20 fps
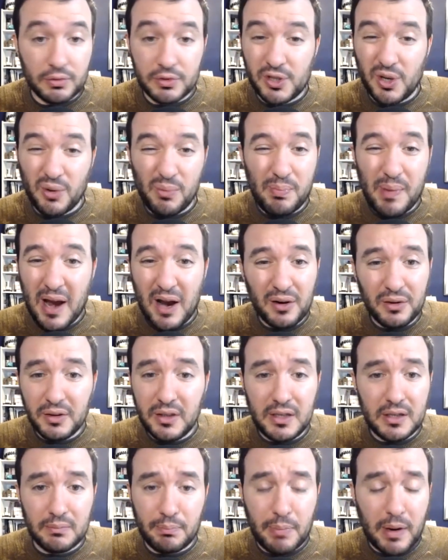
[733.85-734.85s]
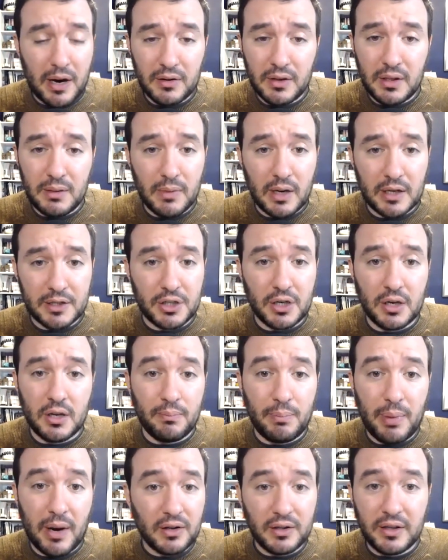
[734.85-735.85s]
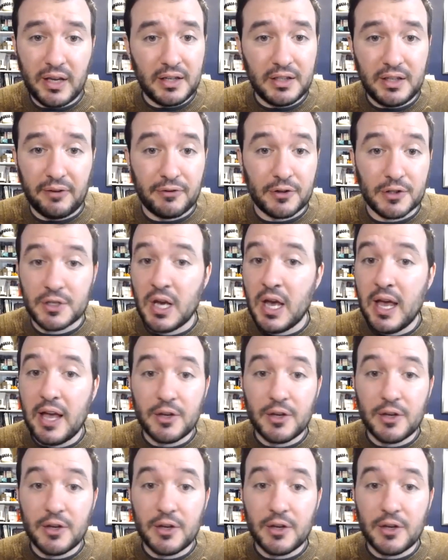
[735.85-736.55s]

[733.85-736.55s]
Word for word: so barely barely much, barely any difference.